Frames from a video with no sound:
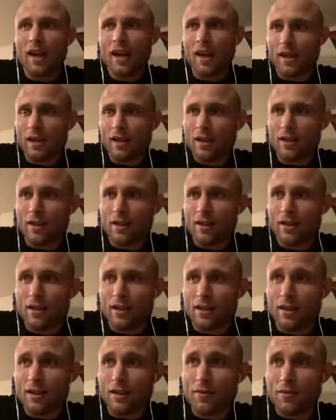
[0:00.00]
And
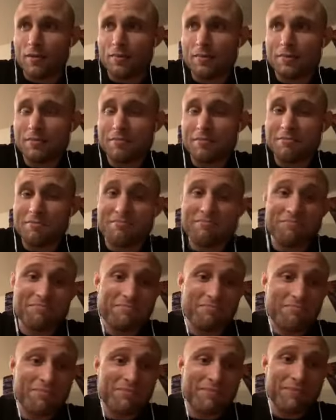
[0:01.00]

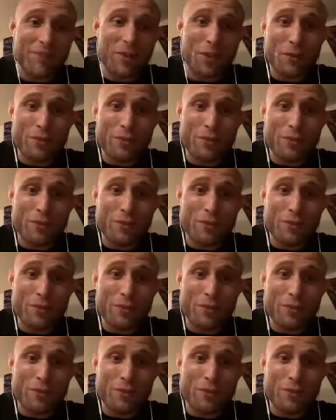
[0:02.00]
it